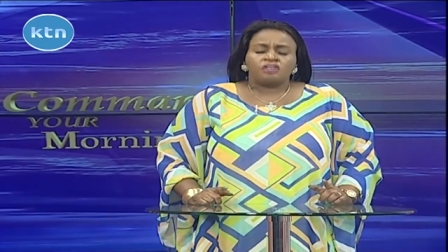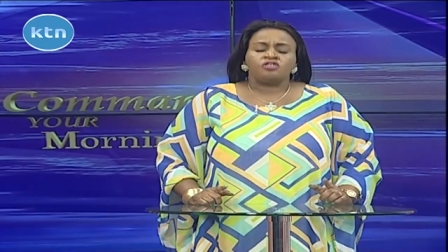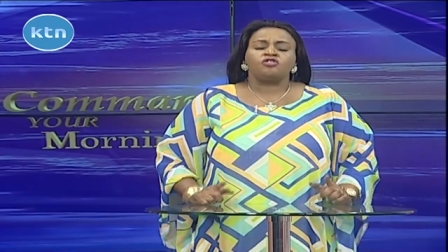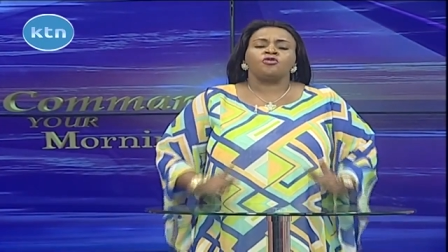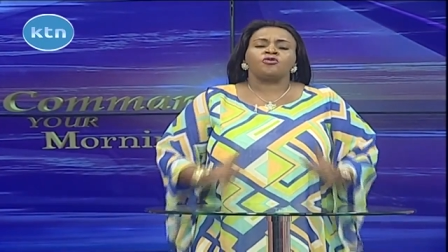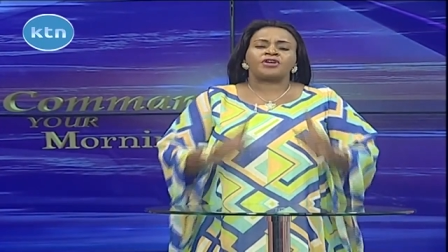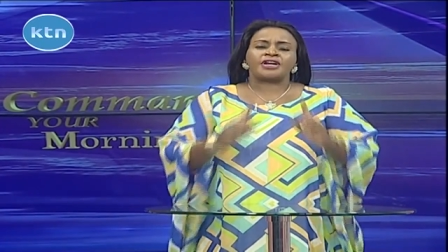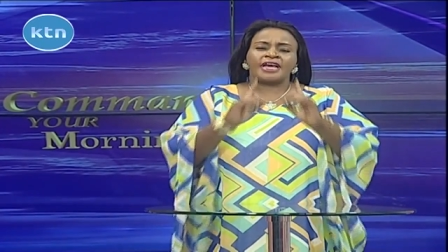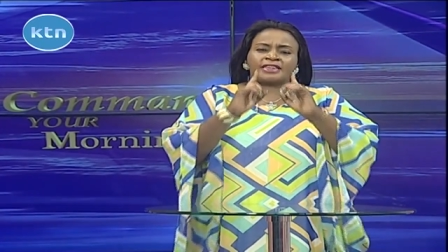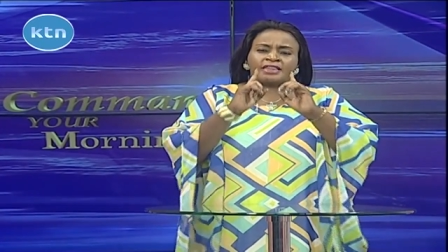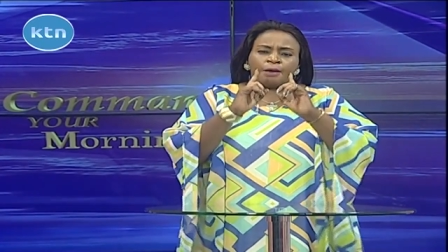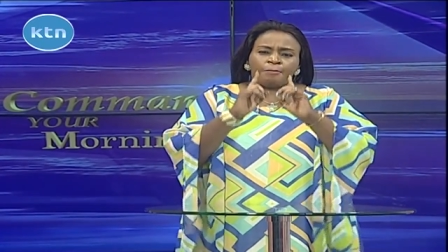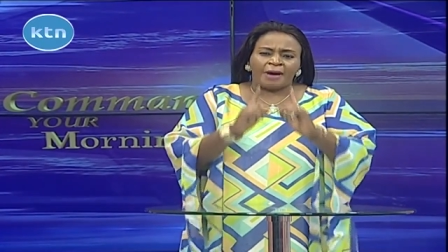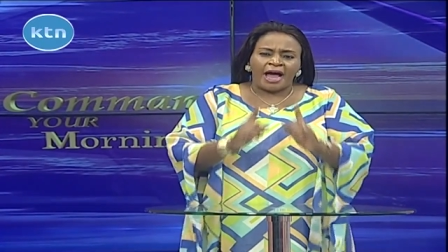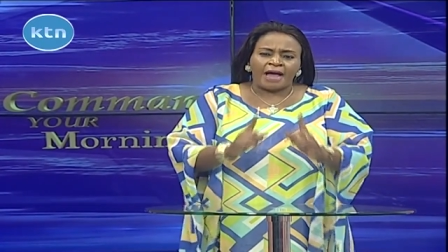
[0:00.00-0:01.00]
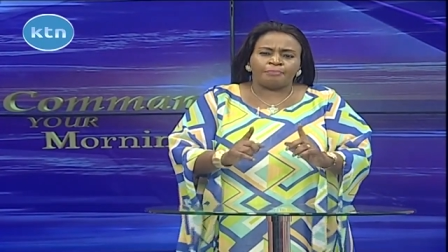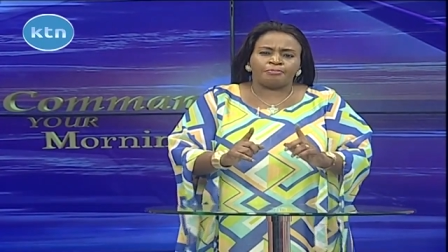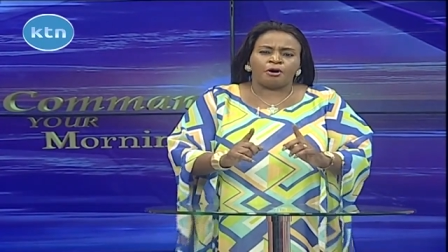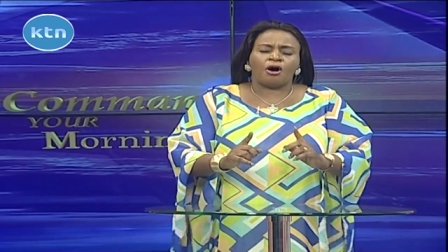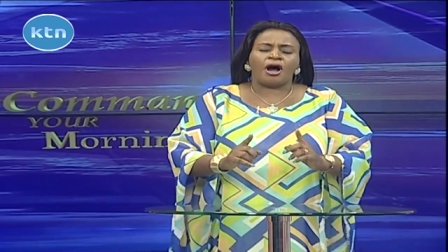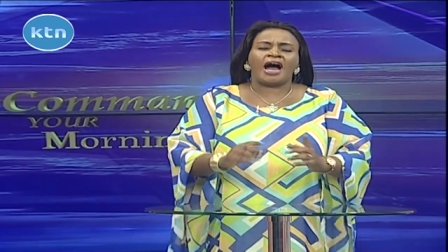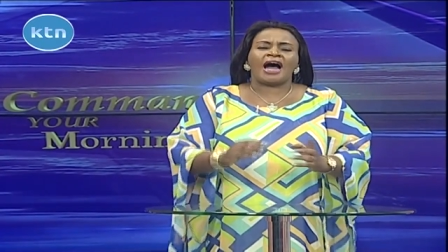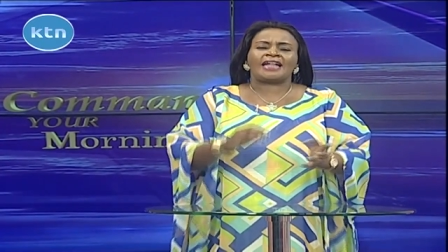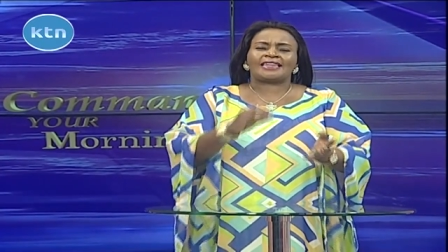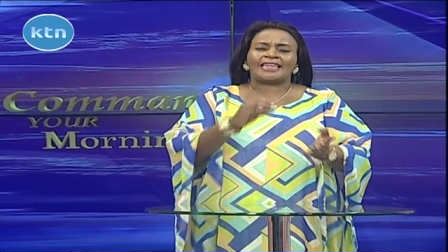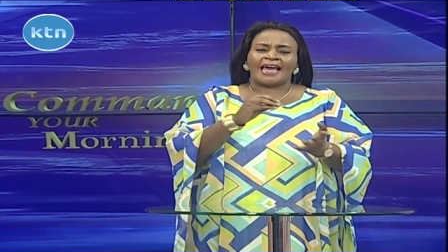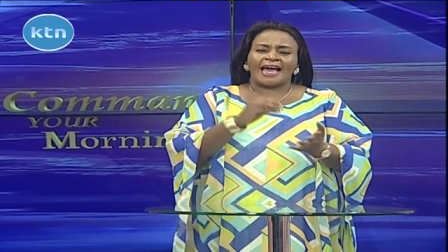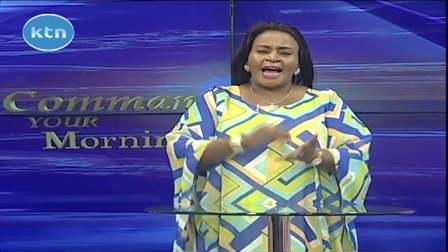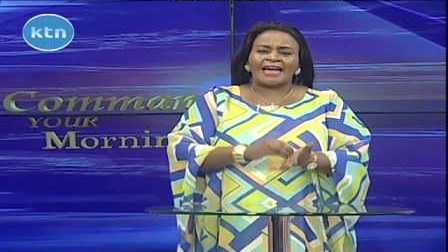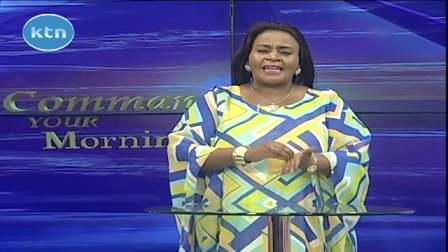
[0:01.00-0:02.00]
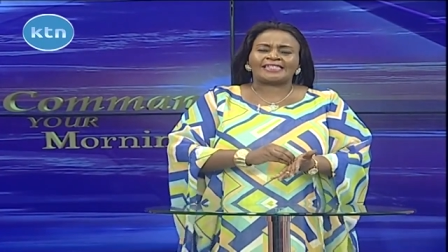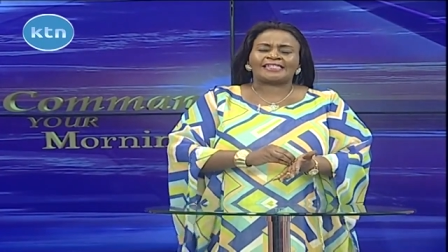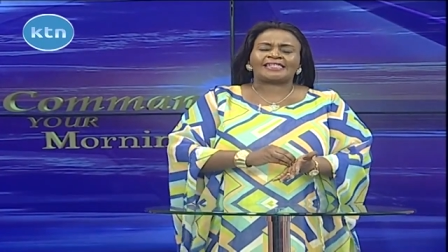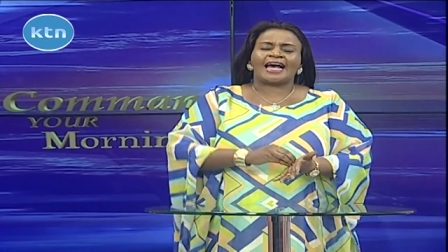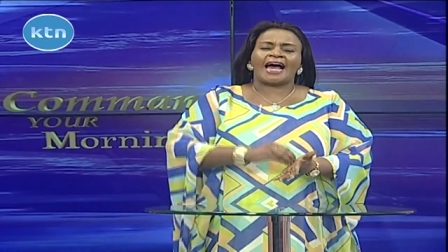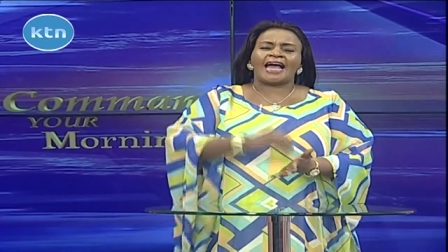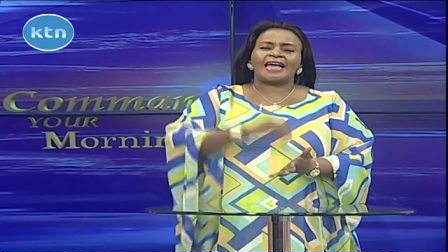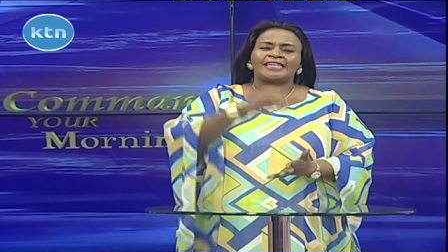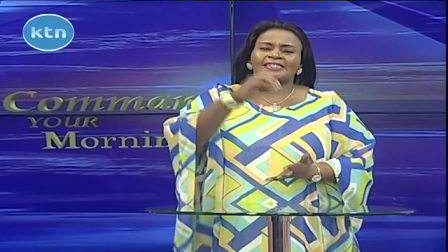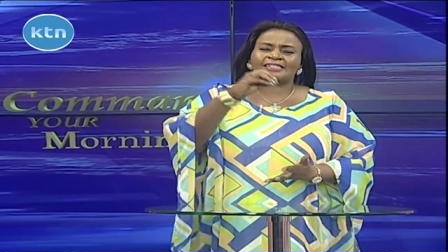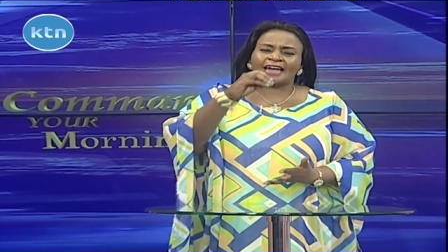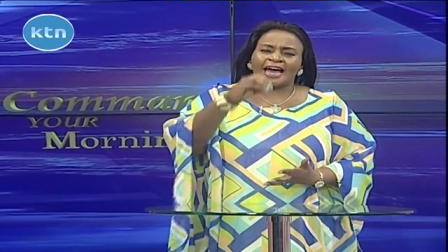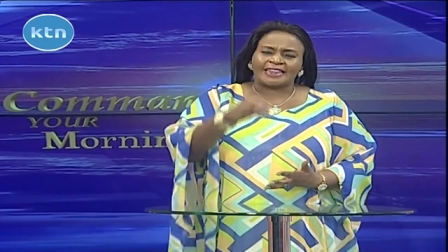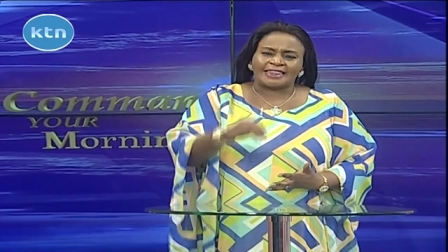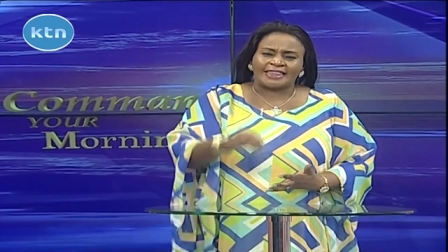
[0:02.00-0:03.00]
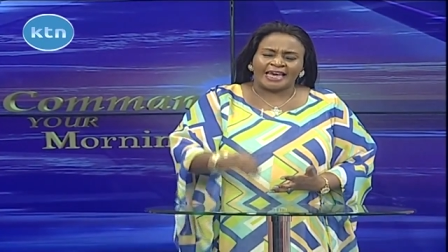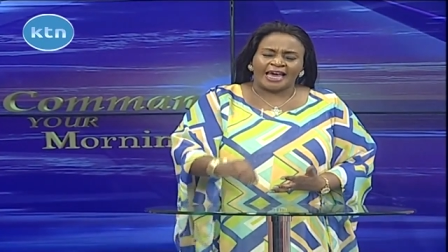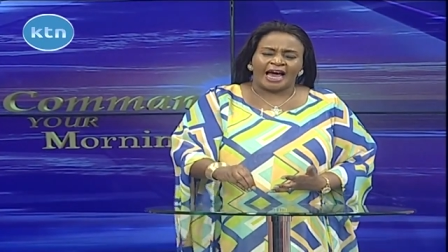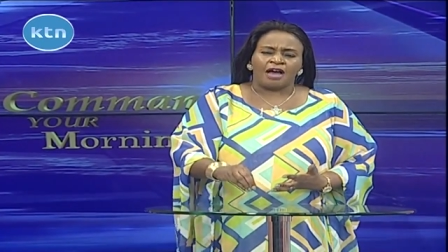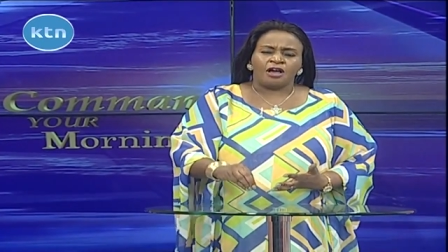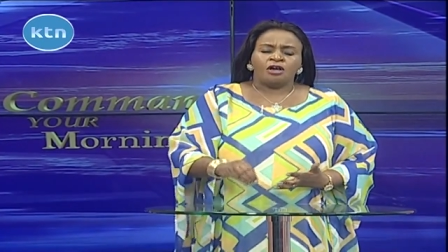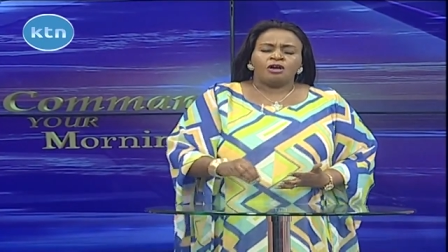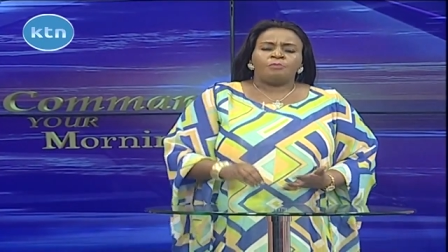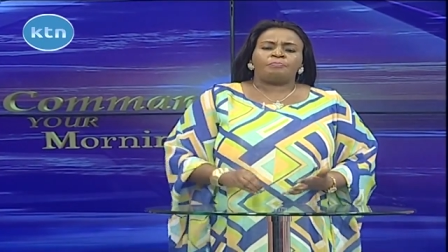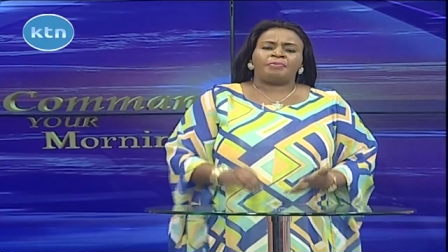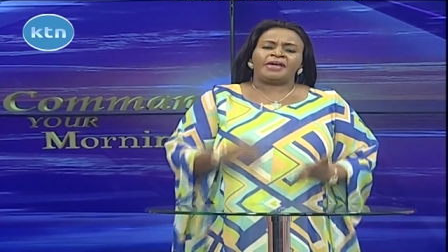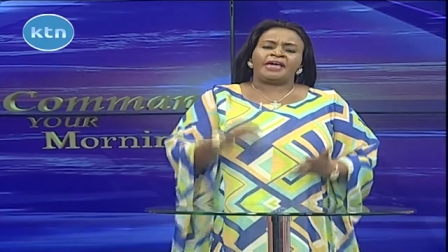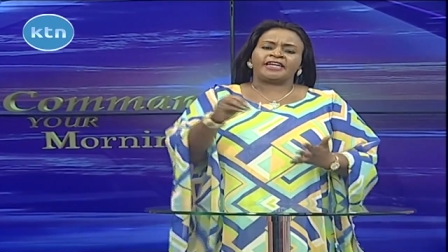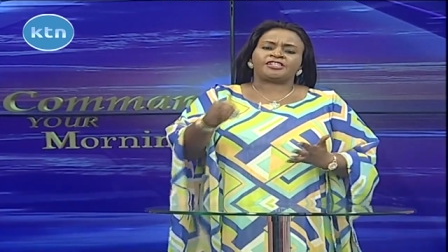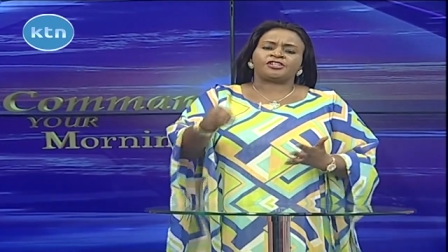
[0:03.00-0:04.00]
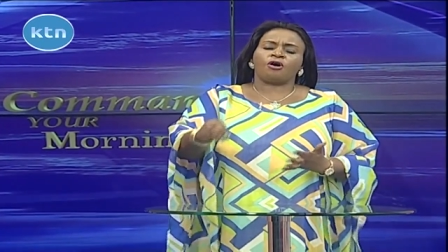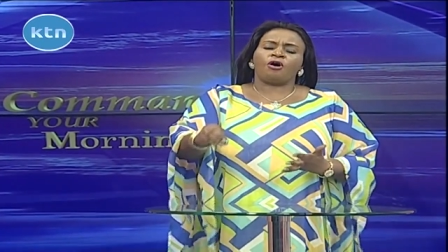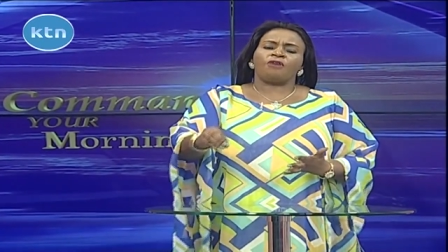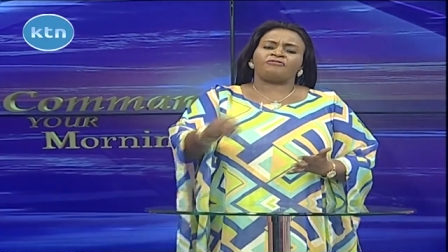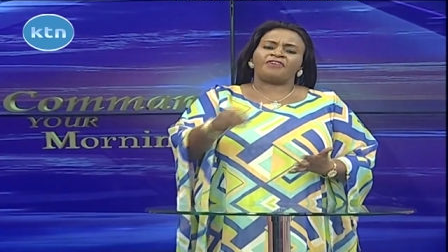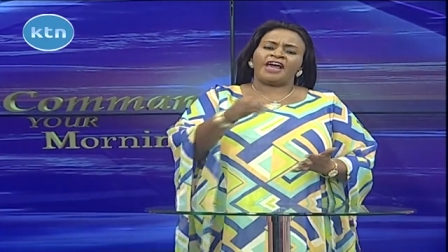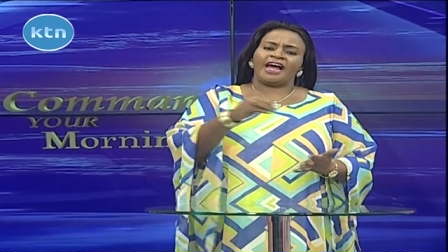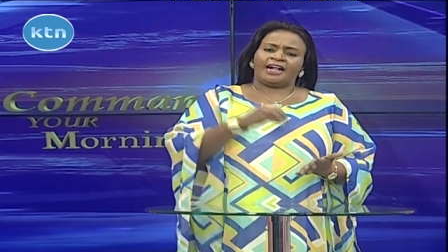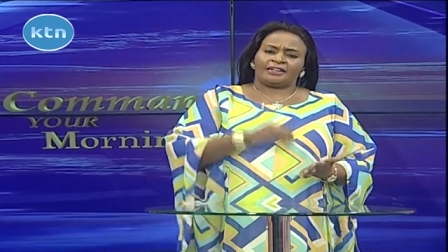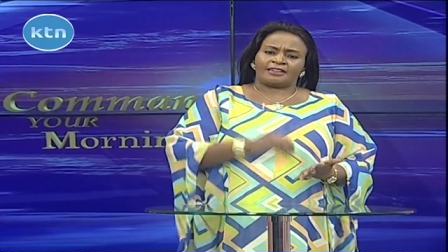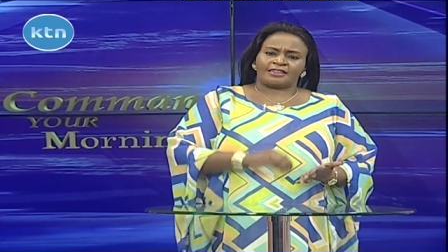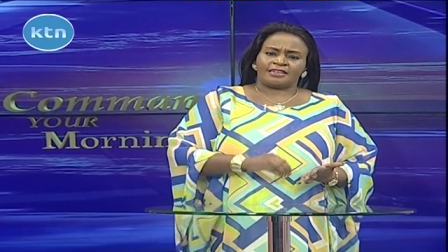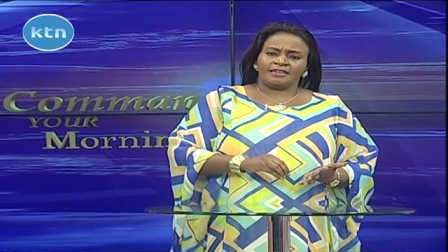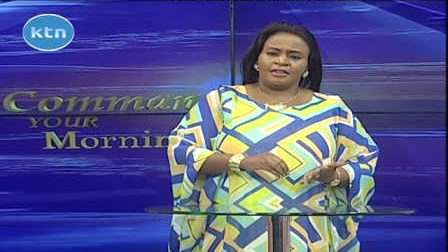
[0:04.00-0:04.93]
you read the Bible and the answer is right there. Be it of health,